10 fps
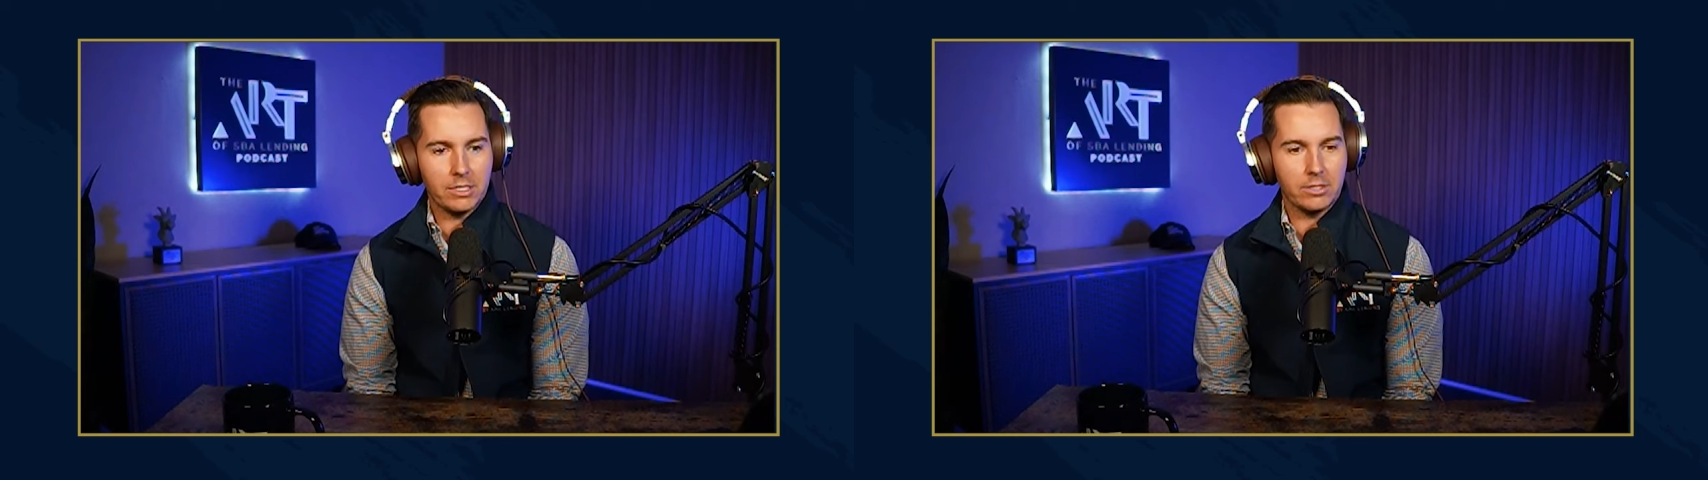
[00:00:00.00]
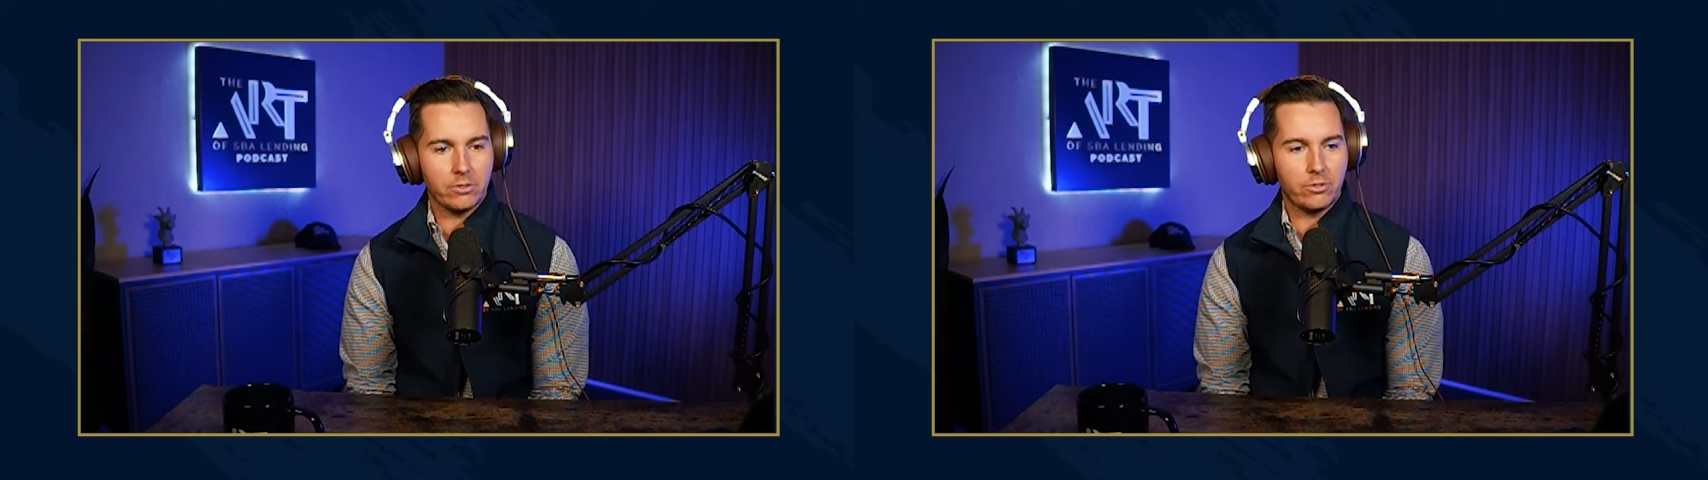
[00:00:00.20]

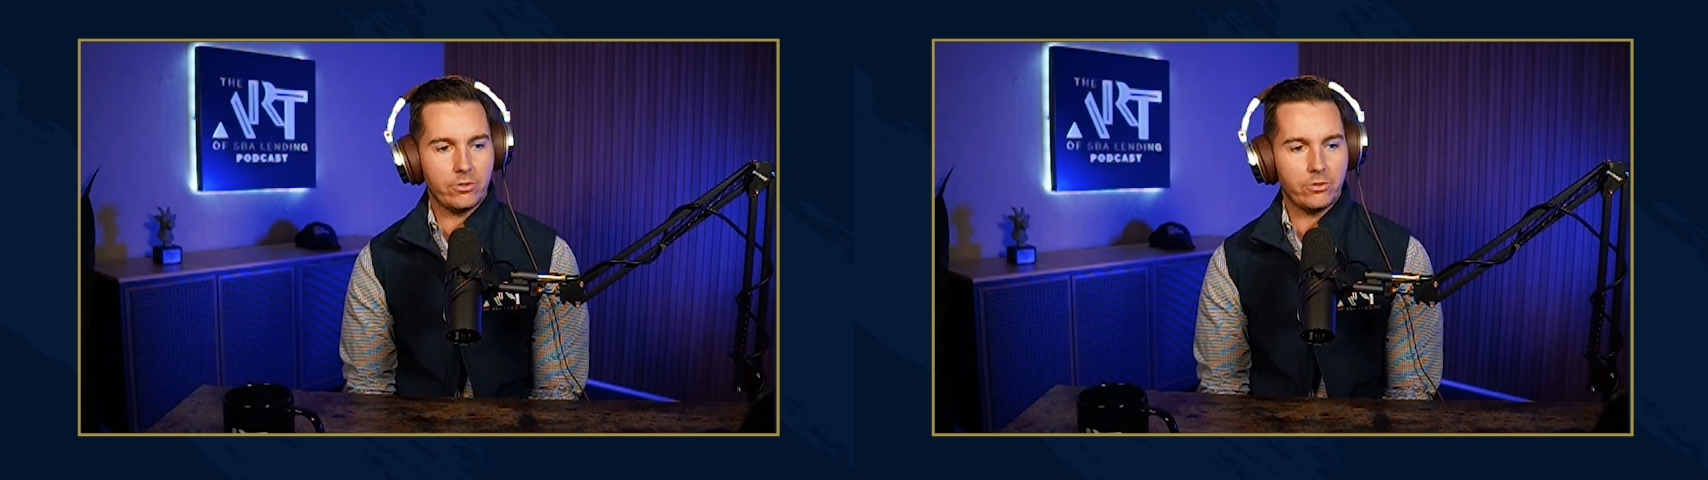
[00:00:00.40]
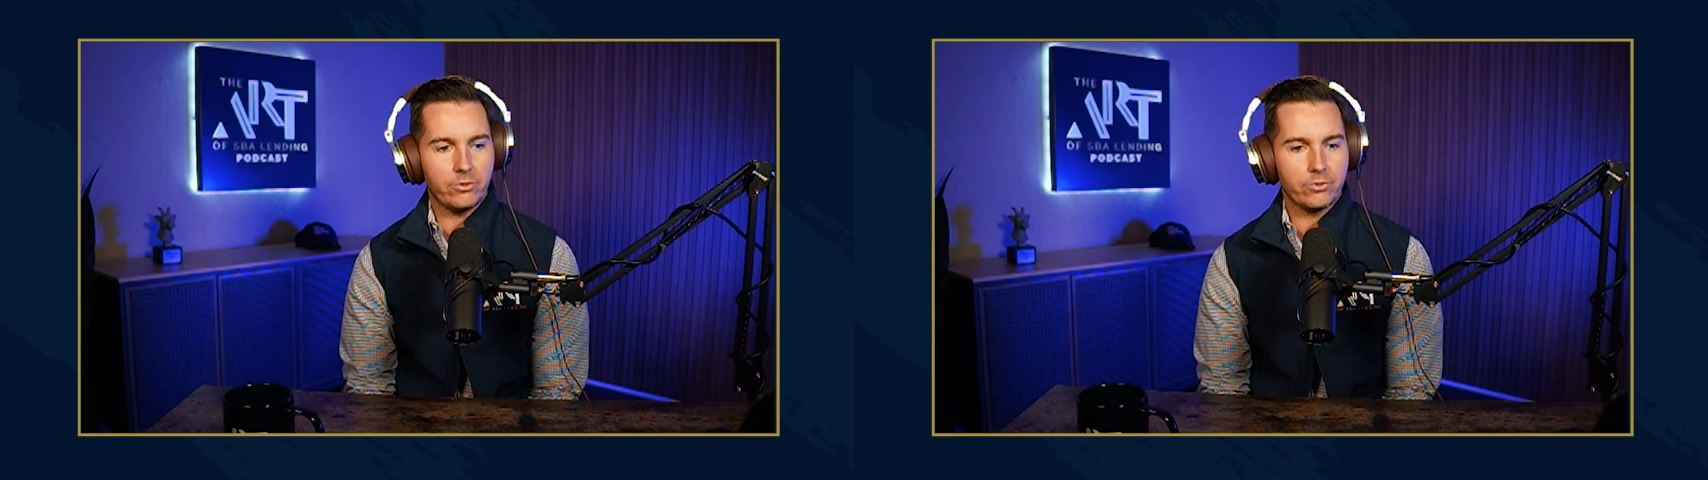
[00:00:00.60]

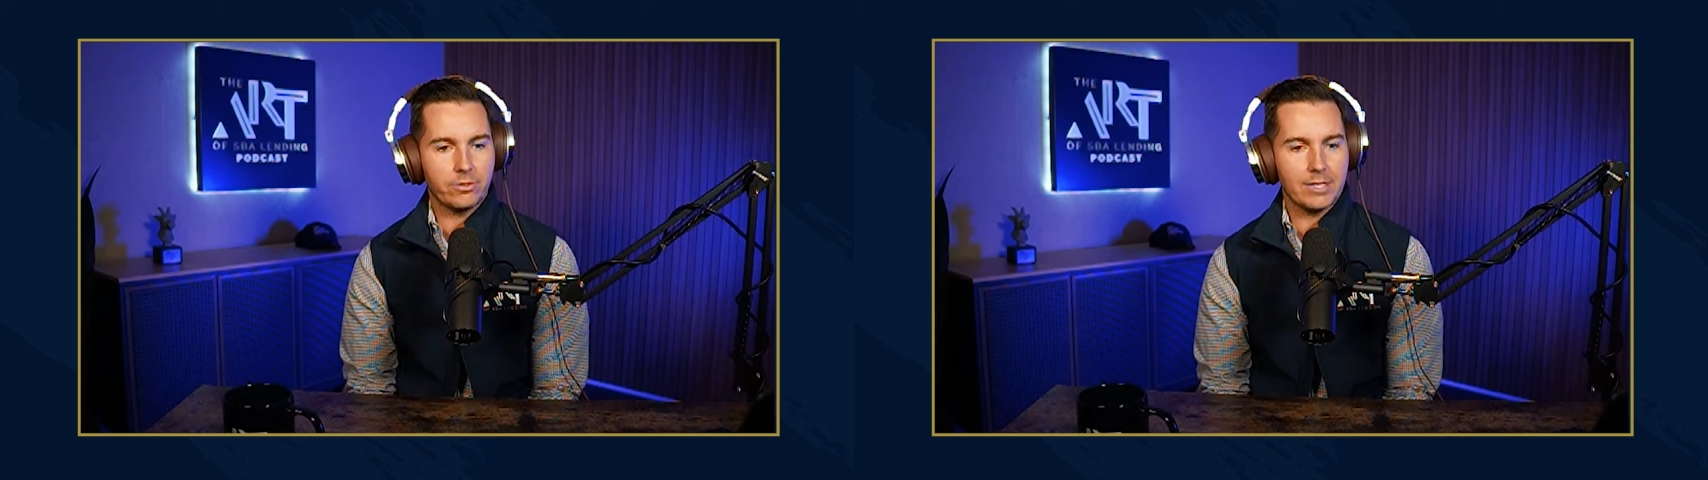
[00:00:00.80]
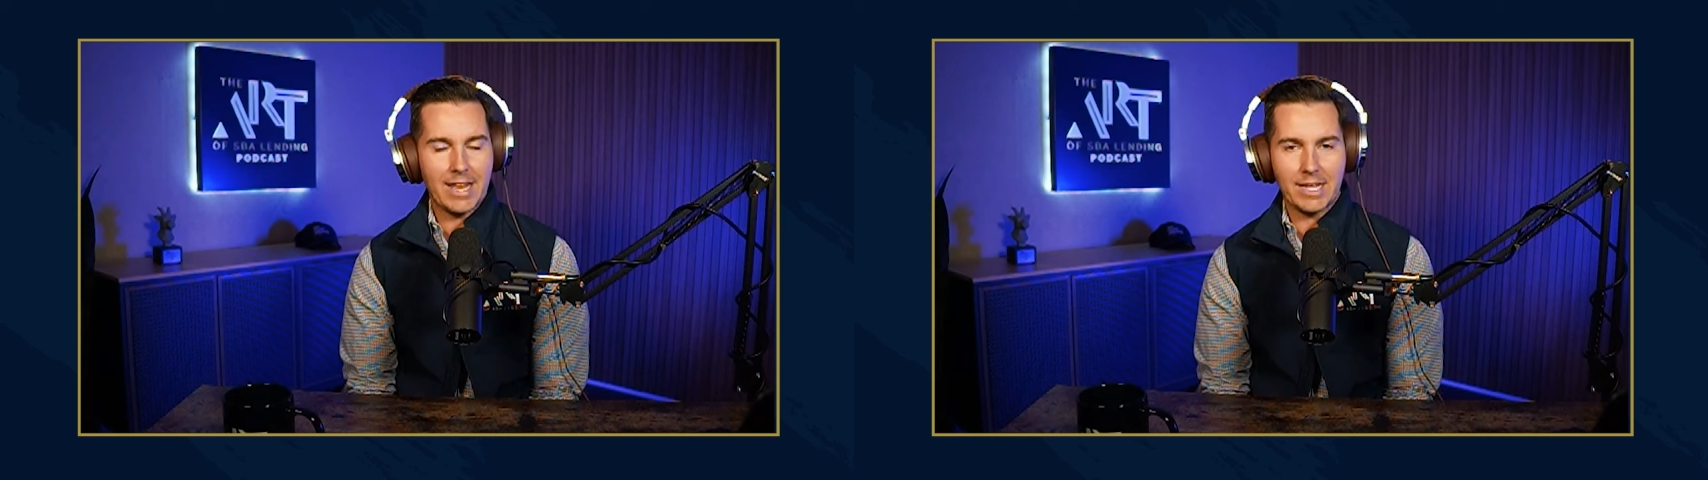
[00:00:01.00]

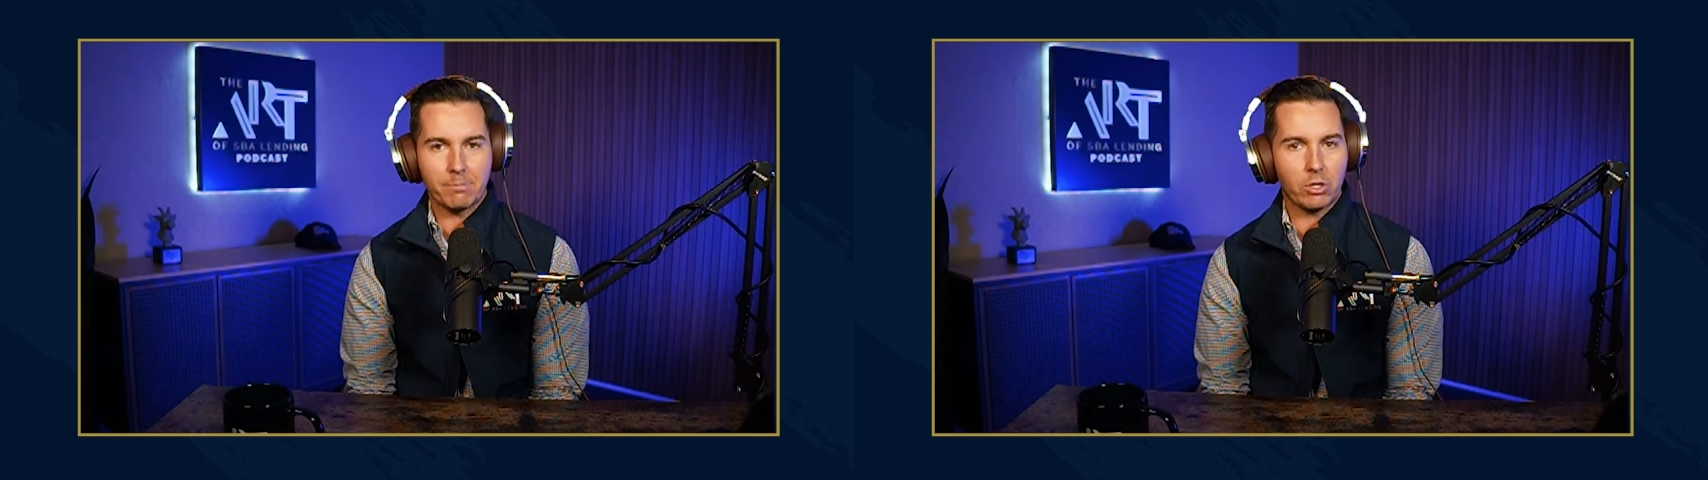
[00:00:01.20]
deals, getting them